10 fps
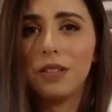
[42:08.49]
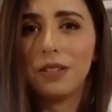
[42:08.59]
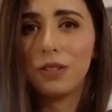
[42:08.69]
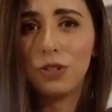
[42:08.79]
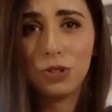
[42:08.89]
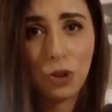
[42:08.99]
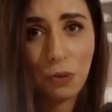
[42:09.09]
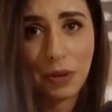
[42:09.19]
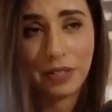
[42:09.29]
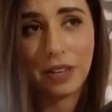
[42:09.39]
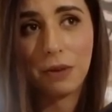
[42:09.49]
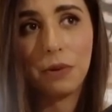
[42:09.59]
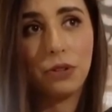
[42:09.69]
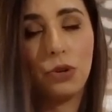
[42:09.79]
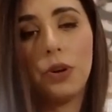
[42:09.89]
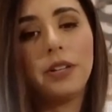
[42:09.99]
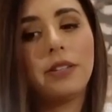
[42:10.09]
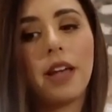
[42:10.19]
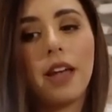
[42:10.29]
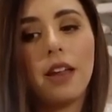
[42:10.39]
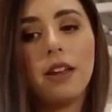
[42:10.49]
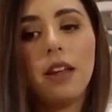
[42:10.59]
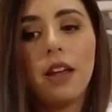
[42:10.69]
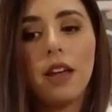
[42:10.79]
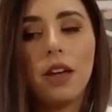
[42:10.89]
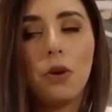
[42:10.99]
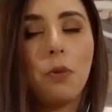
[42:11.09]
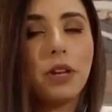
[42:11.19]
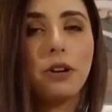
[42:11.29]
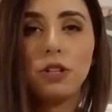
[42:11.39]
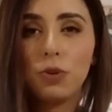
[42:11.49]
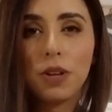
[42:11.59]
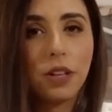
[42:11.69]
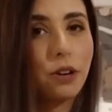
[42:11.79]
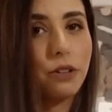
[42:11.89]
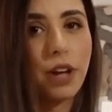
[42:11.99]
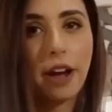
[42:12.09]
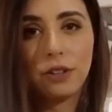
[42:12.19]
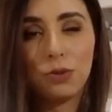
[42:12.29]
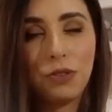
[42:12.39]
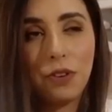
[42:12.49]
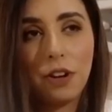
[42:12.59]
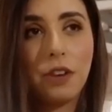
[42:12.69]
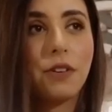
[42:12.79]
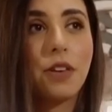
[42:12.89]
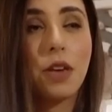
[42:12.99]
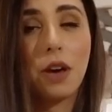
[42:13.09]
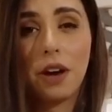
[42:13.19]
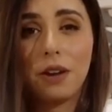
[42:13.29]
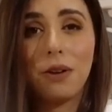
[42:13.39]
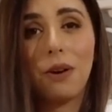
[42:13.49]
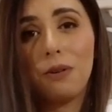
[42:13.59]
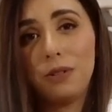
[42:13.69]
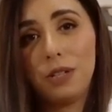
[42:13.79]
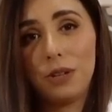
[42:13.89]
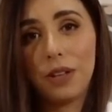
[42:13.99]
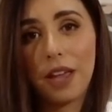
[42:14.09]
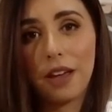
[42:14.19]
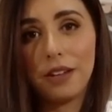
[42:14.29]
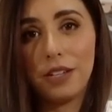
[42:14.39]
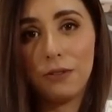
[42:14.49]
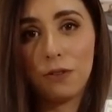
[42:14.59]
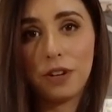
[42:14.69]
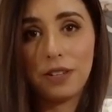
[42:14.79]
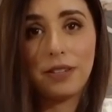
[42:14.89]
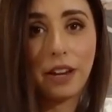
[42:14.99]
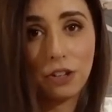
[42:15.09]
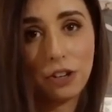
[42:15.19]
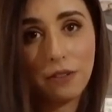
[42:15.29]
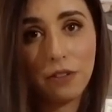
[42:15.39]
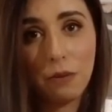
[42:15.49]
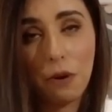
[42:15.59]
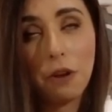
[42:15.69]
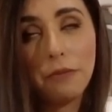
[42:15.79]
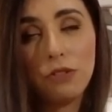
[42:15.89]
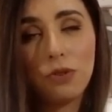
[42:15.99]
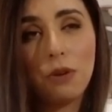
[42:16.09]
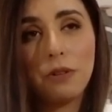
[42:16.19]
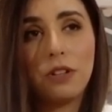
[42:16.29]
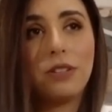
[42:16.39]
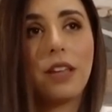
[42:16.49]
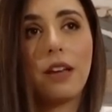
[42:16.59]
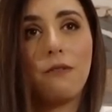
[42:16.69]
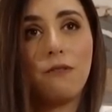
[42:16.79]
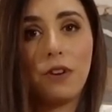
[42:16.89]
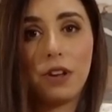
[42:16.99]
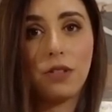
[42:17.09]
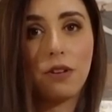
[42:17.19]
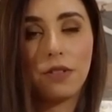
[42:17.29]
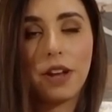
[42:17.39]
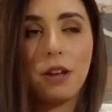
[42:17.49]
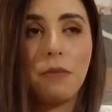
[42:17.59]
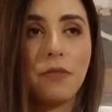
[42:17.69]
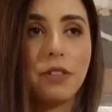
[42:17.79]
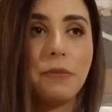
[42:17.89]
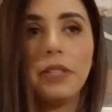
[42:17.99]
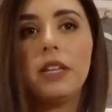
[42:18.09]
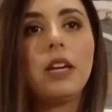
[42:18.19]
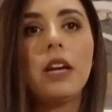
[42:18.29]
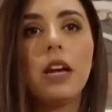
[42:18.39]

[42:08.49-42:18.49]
so busy with tourists. And when you're doing like your tax refund and everything, you gotta go to like a different section of the department store, which is like a very long lineup if it's busy.